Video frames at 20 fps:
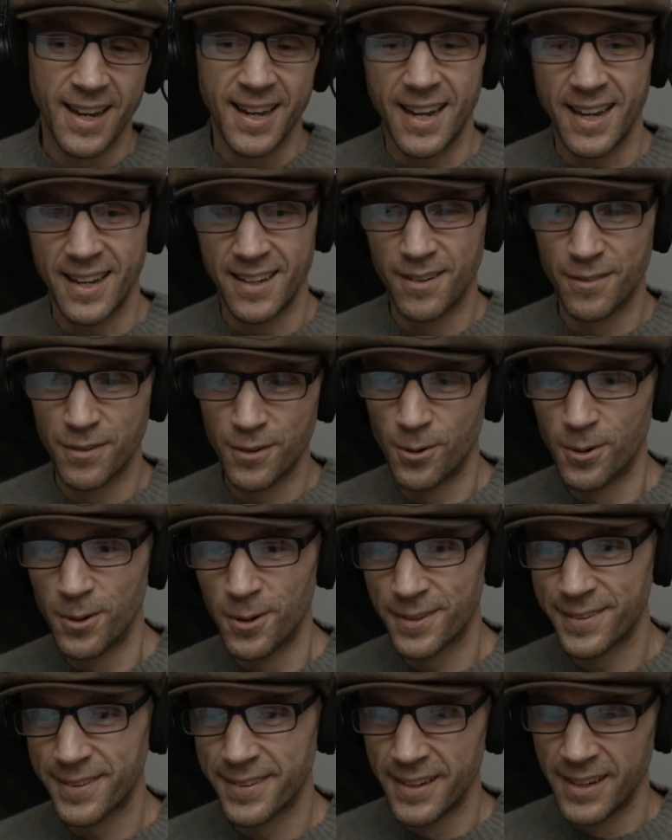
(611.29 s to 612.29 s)
And of
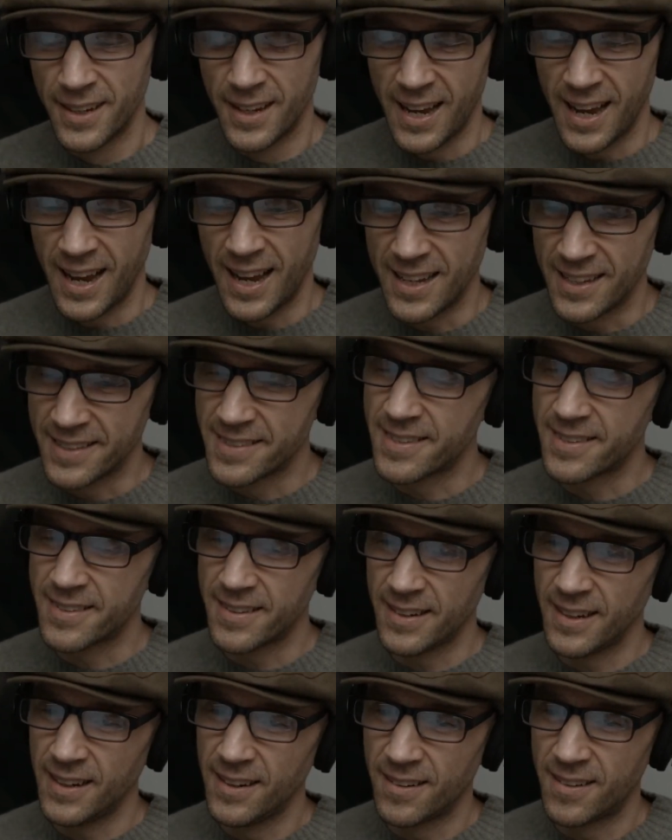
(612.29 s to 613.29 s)
course, as
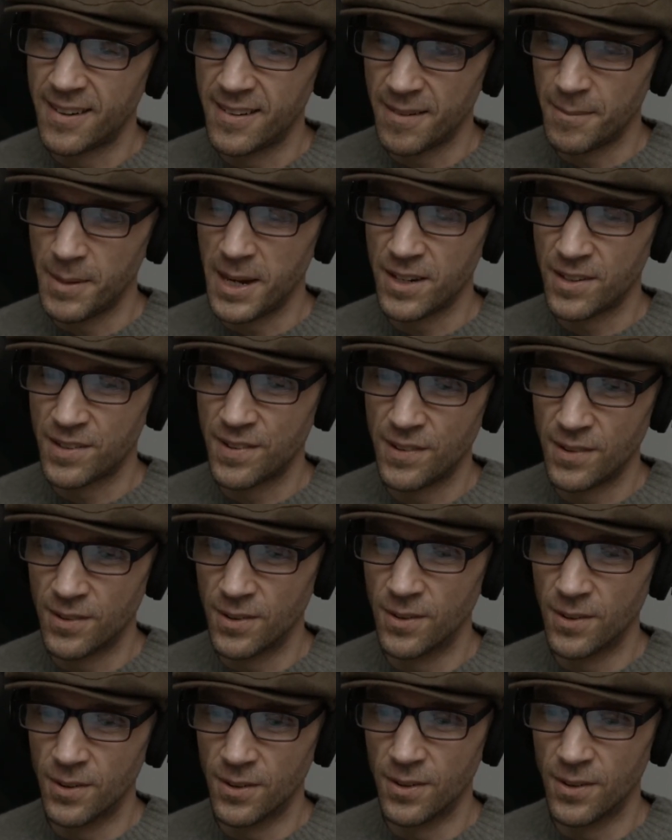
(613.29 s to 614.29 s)

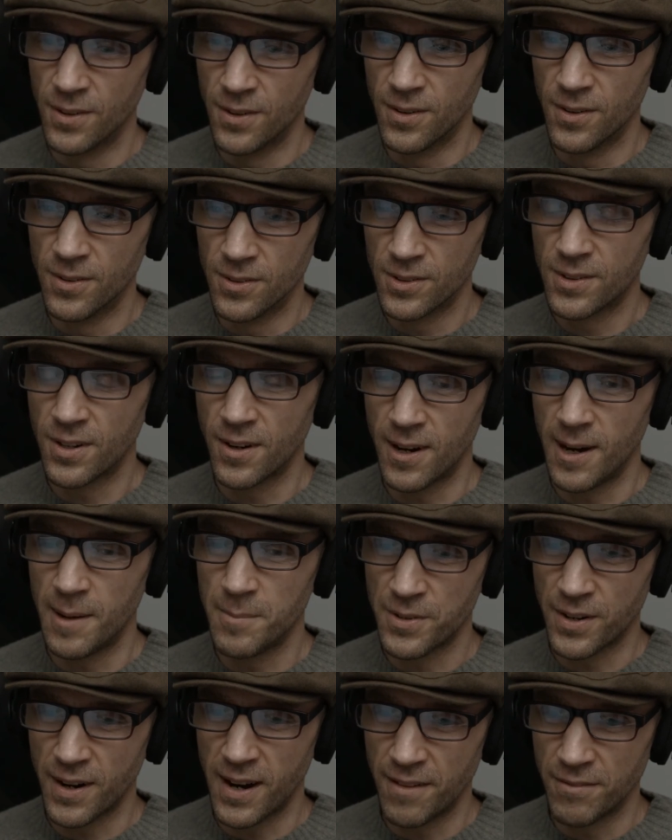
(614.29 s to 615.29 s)
interdimensional time
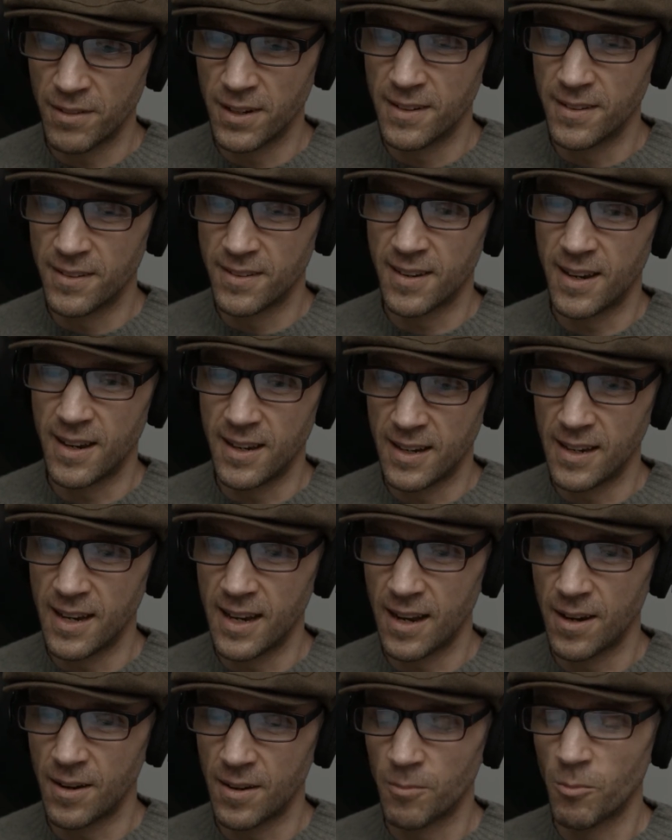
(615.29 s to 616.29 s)
travelers,
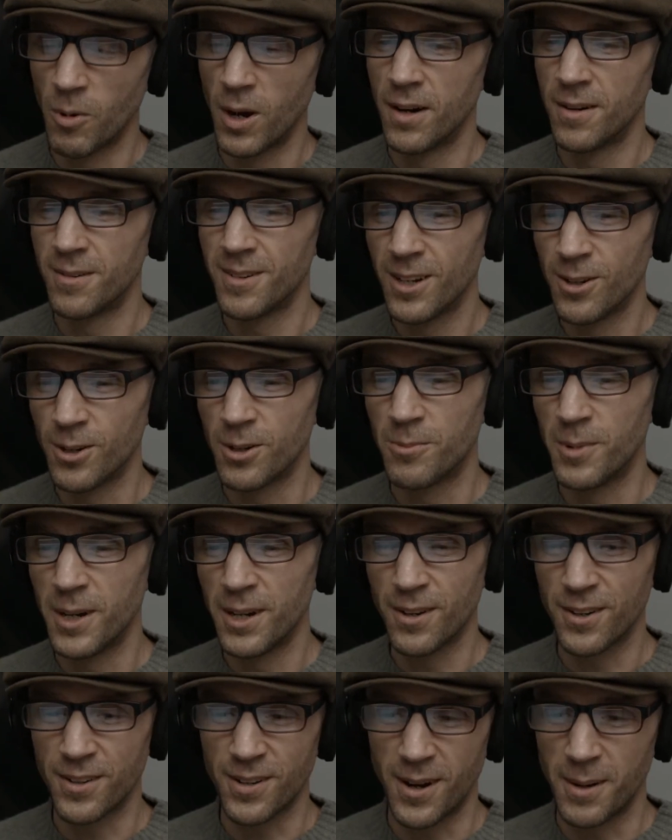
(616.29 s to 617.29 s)
and well, look, we're
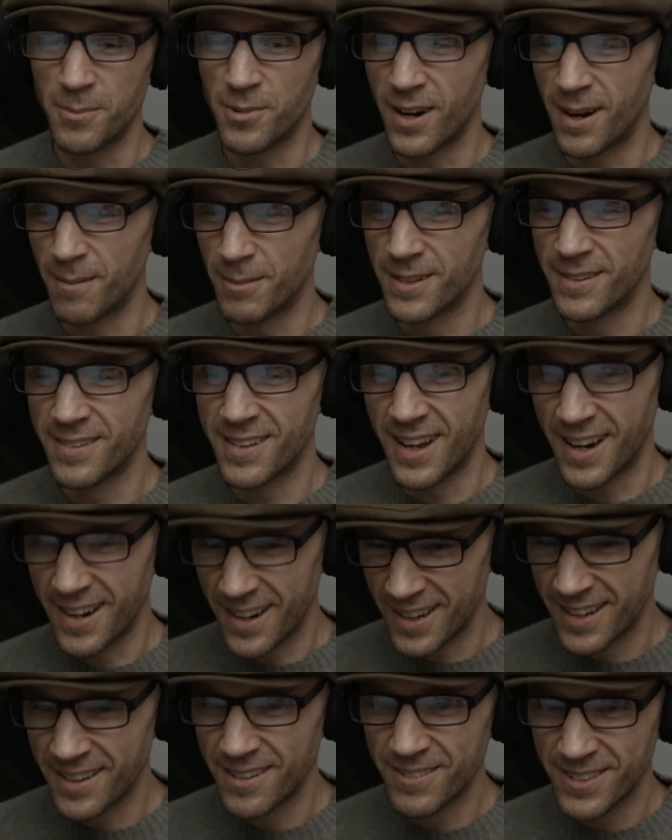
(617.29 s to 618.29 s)
not time travelers now.
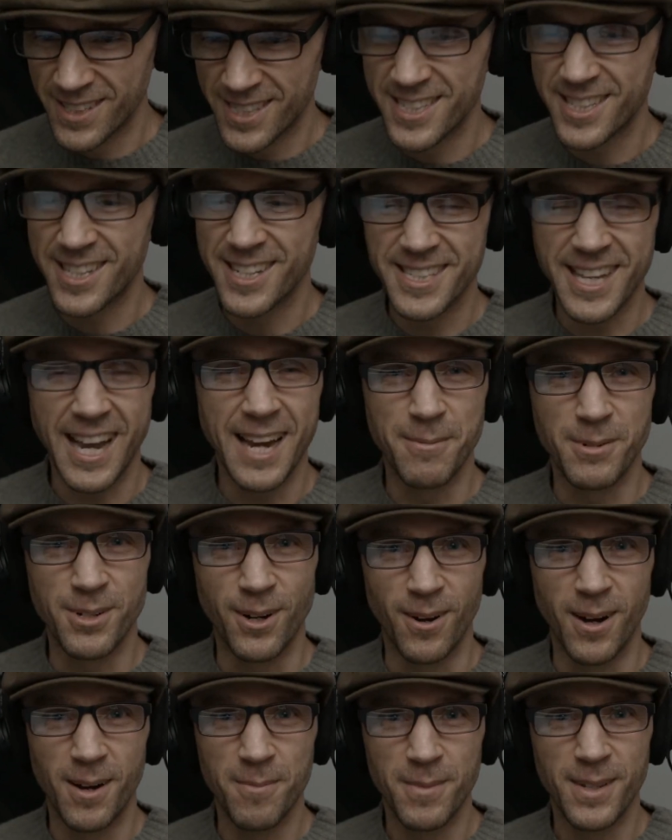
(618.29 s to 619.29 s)
It's the same
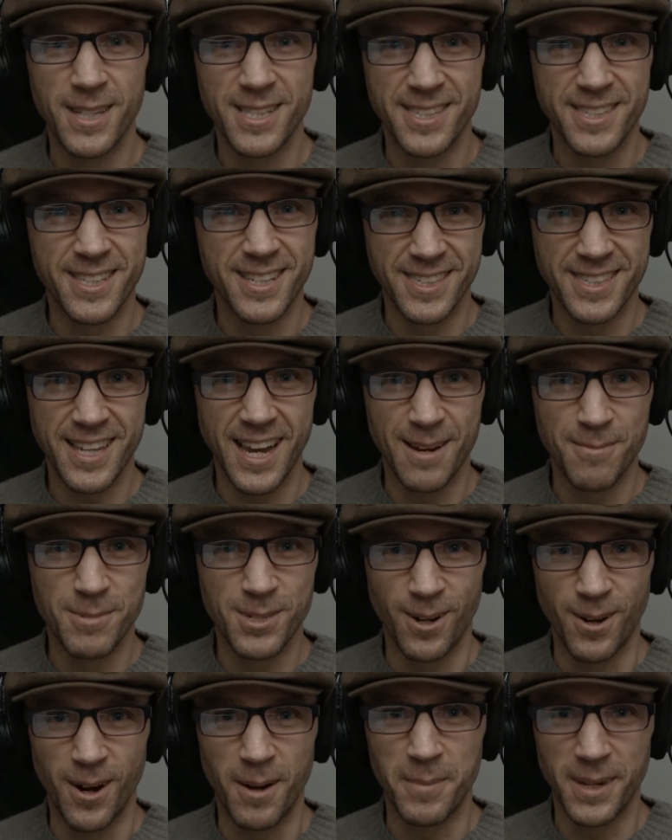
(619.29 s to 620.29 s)
time. It's the same
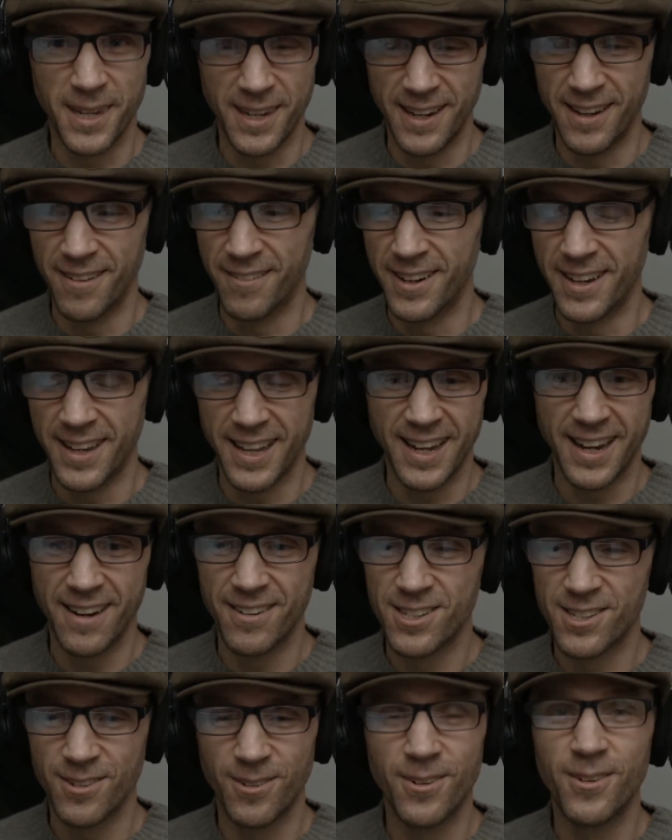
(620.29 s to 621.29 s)
time here and there.
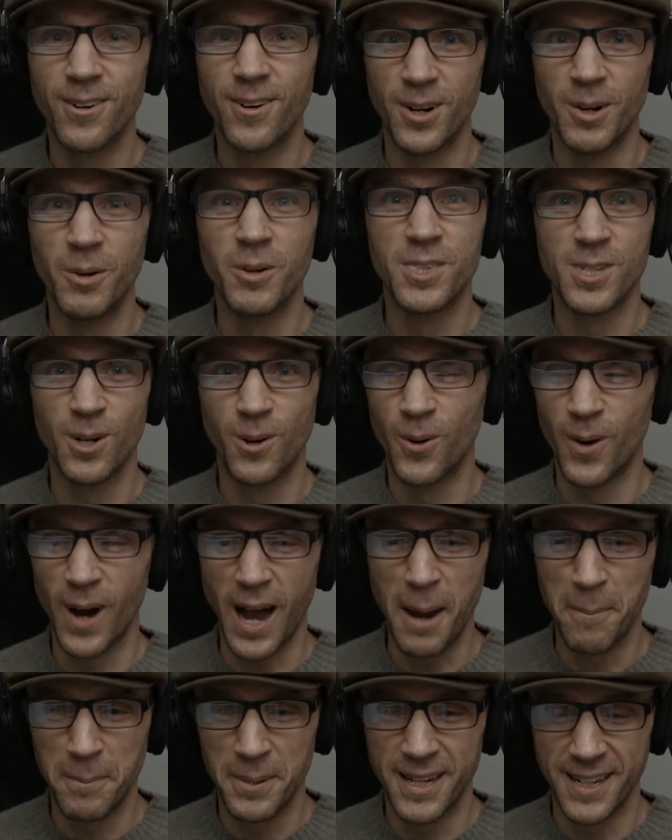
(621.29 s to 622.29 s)
It's all, it's all
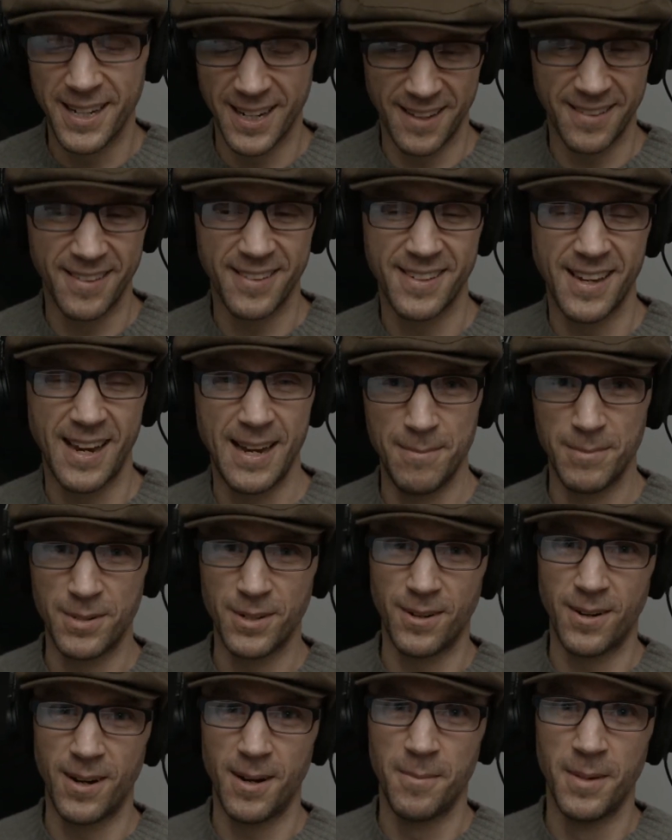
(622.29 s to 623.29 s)
happening at the same
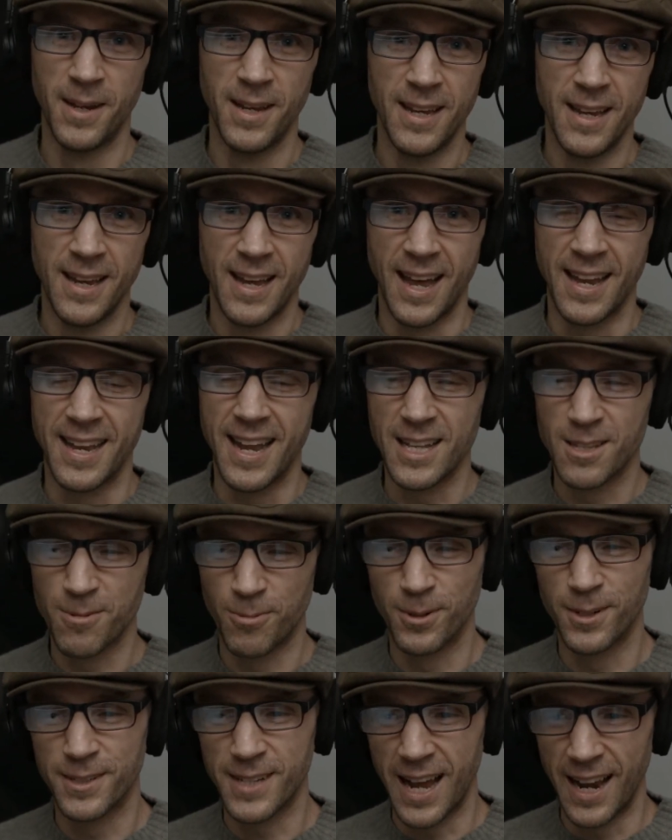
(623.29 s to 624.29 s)
time. And that's
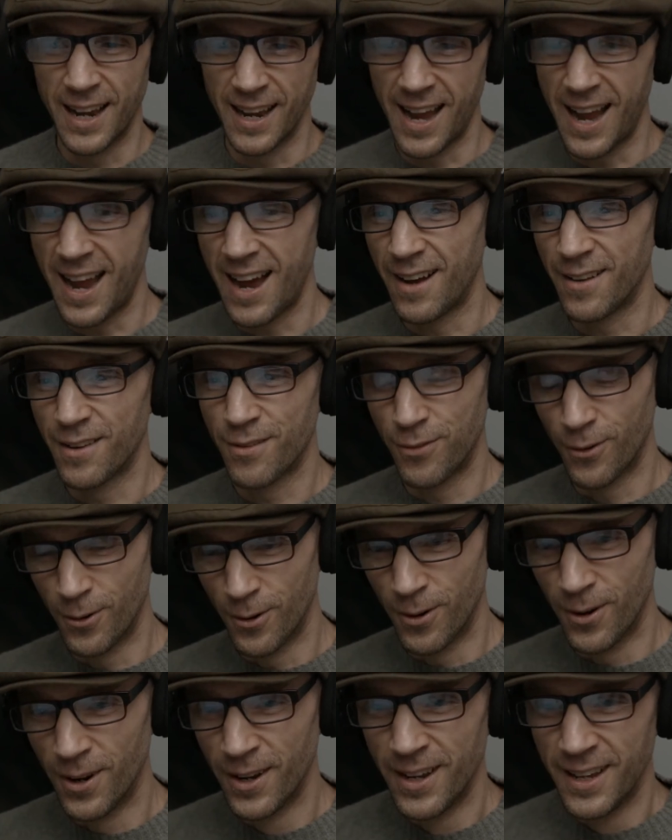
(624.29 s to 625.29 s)
what allows
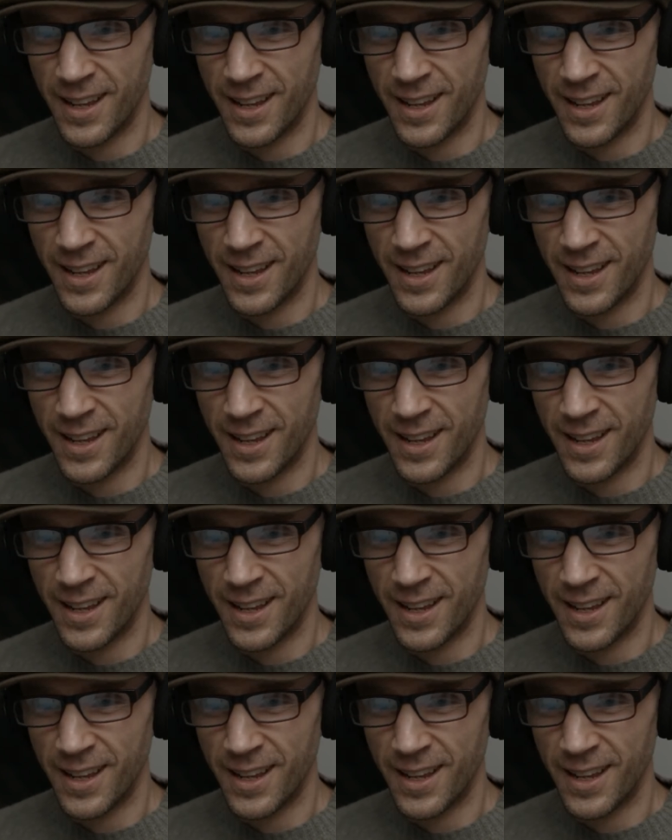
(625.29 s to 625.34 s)
for